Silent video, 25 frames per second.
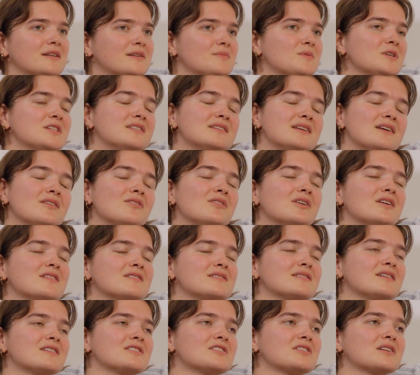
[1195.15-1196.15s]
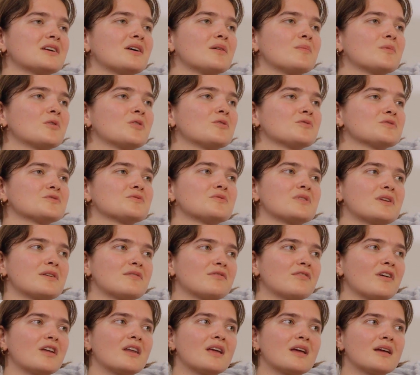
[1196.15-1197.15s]
to be serious actually come across really
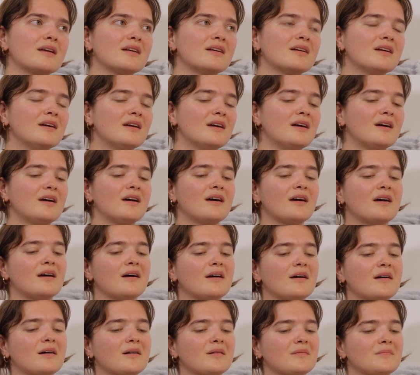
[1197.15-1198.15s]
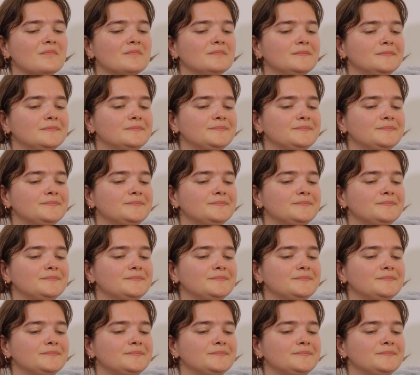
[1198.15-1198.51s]
funny. But